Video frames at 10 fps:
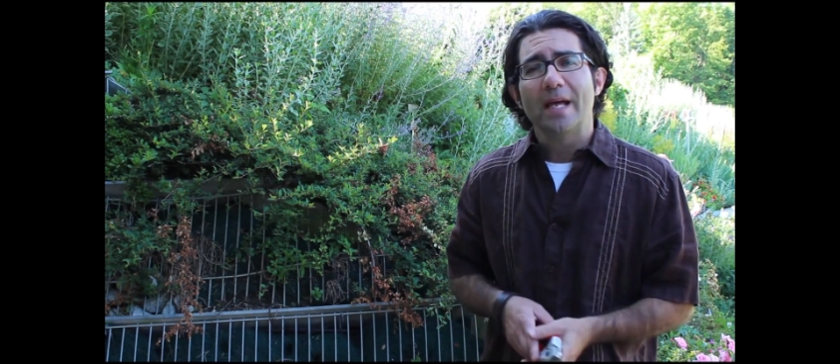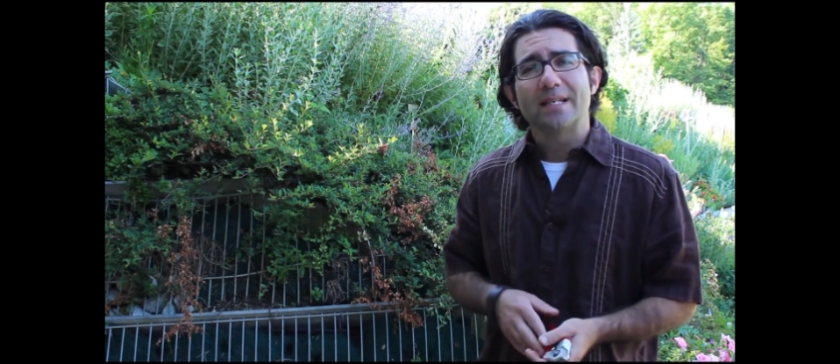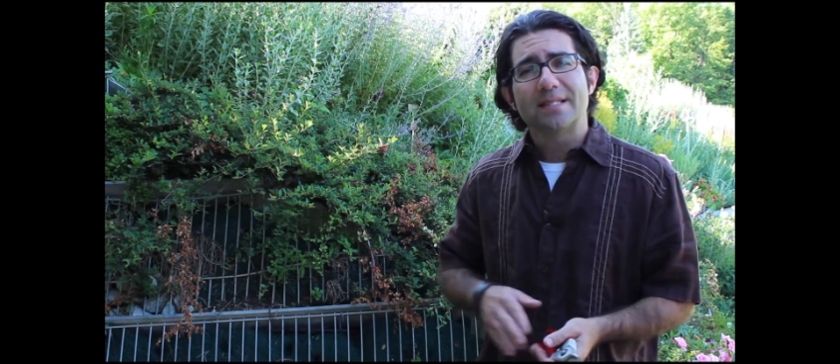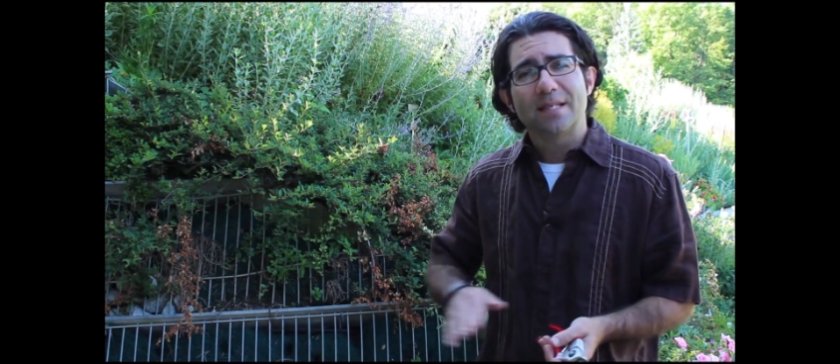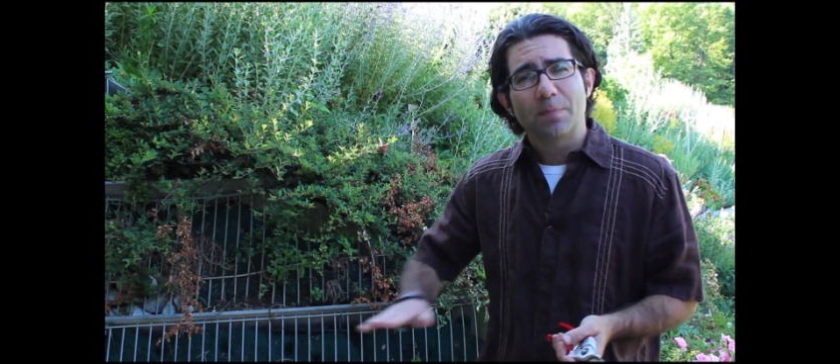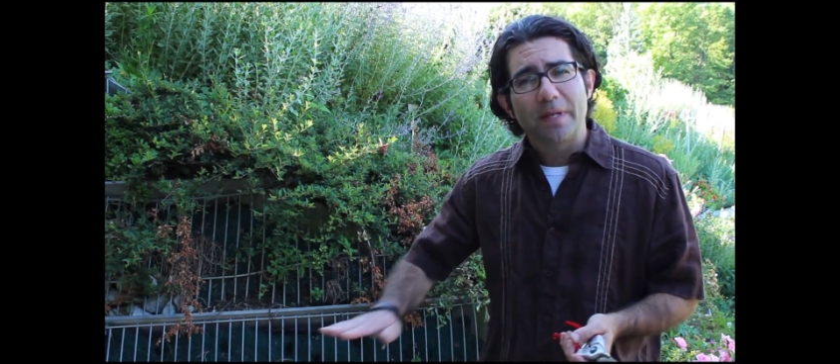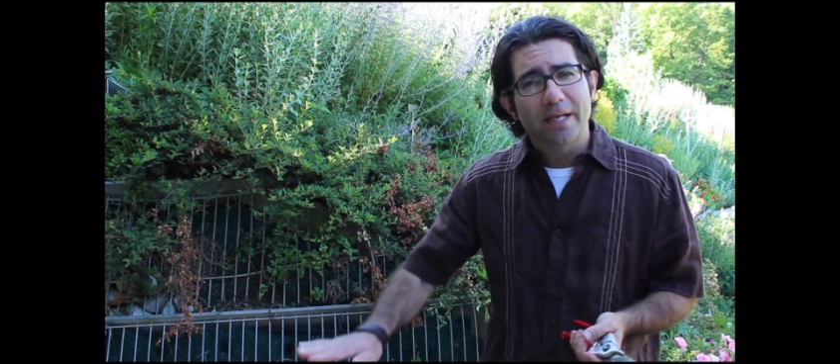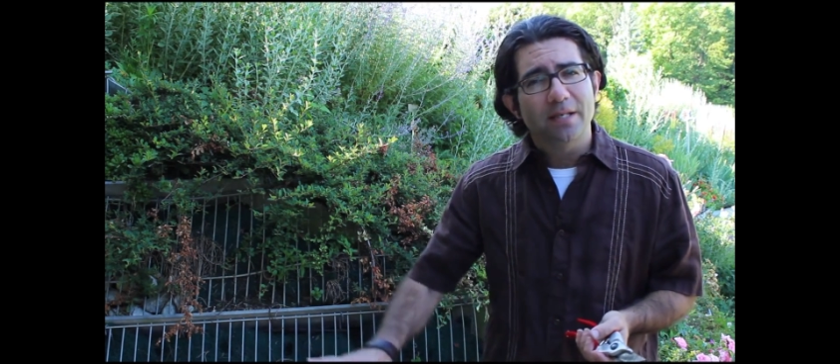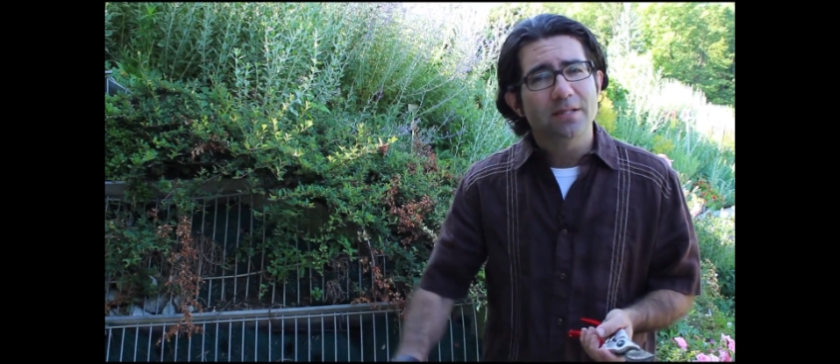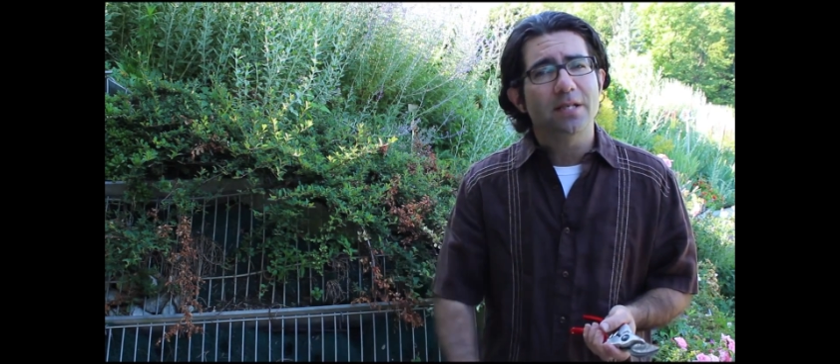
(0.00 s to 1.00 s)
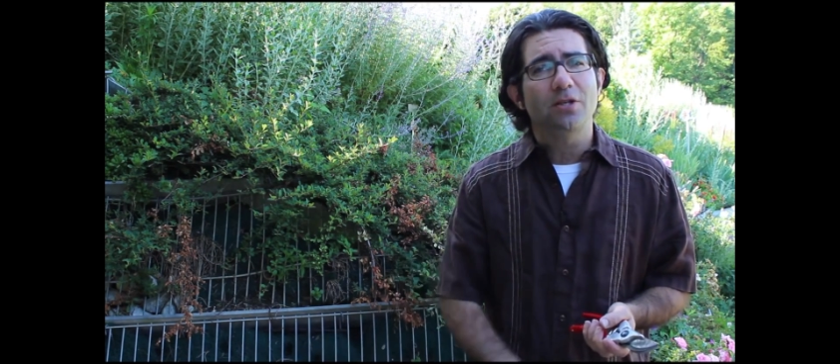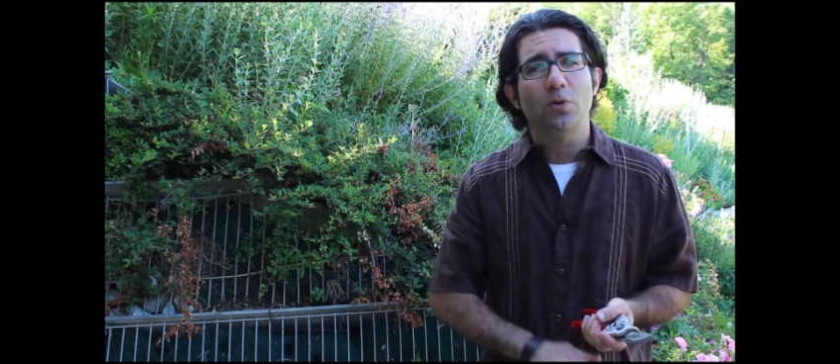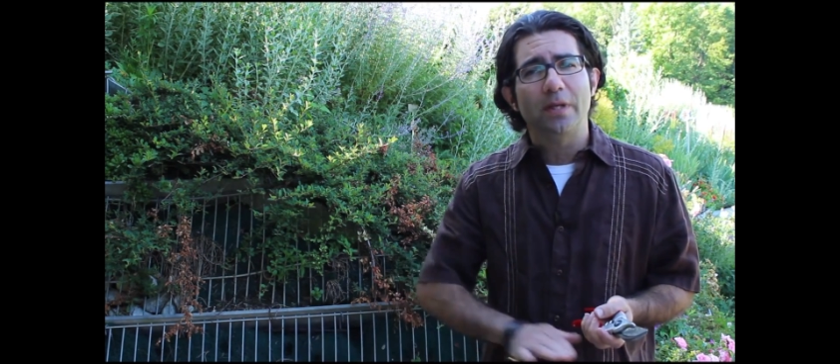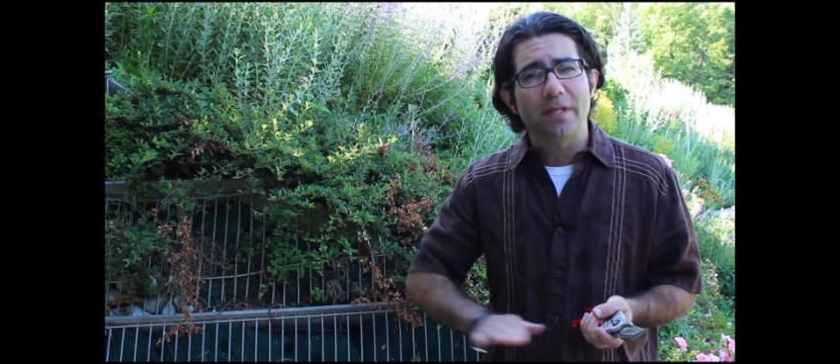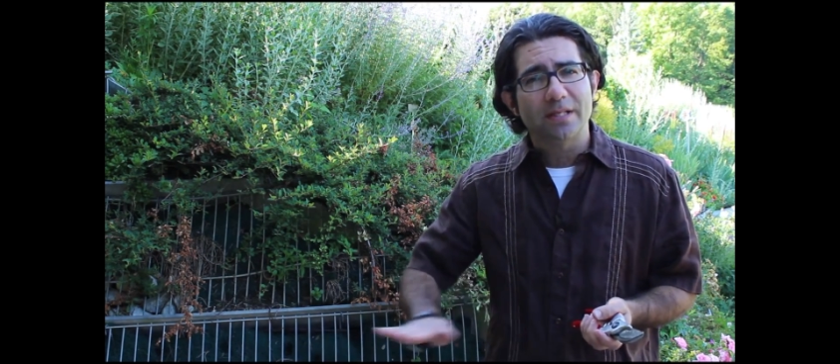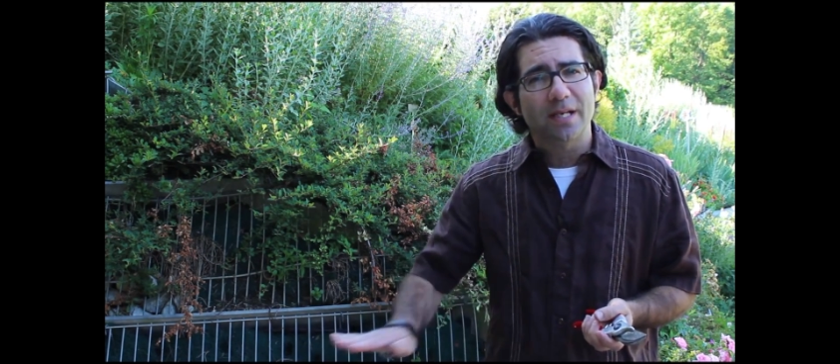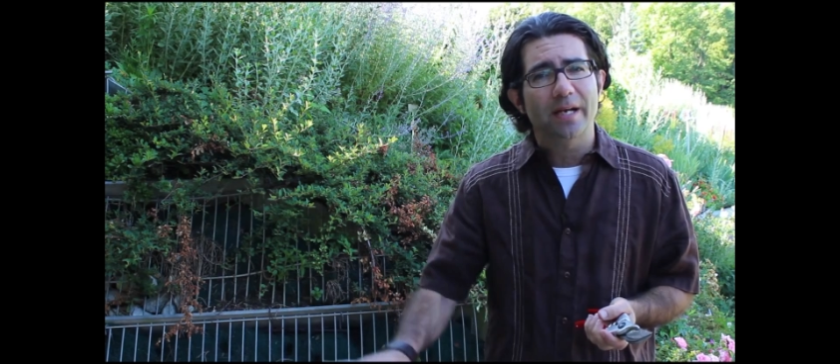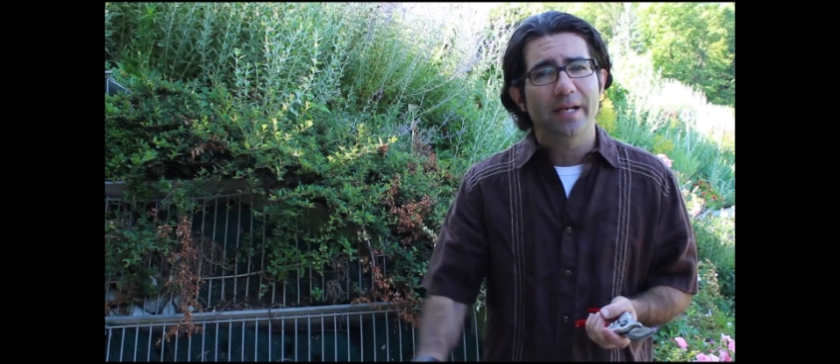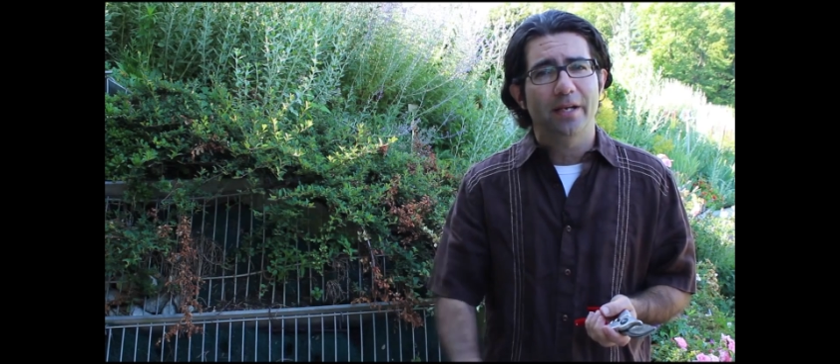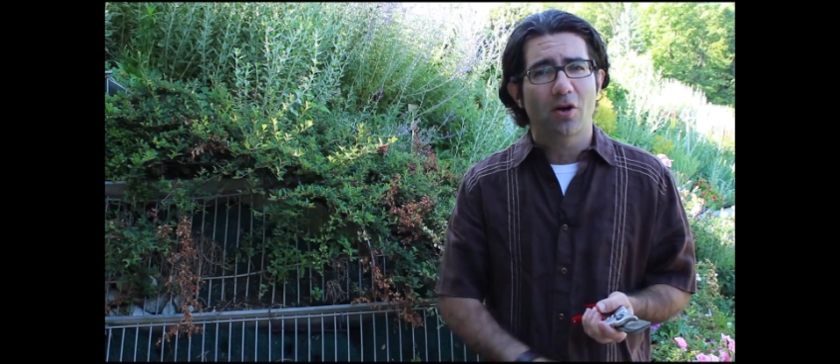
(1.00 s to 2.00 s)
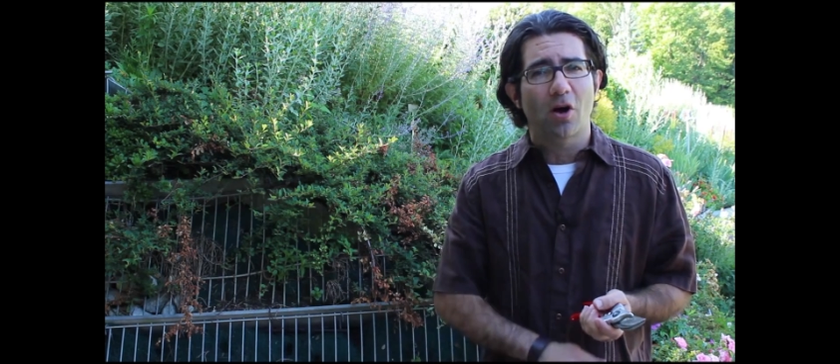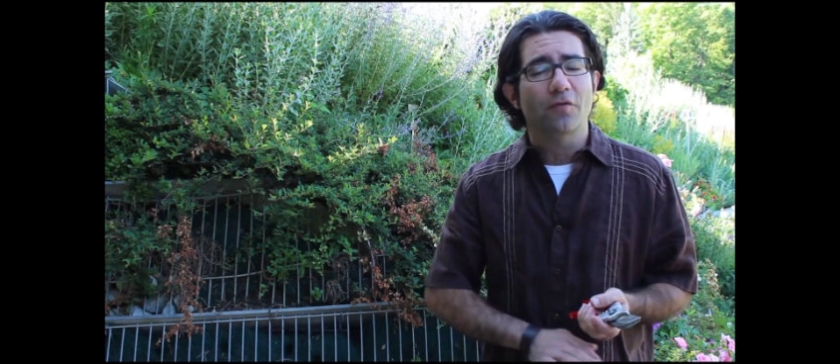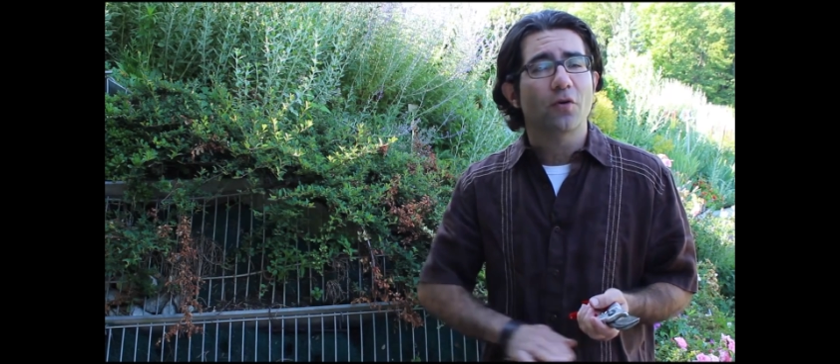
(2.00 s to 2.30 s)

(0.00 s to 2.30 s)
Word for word: is simply continually cutting it off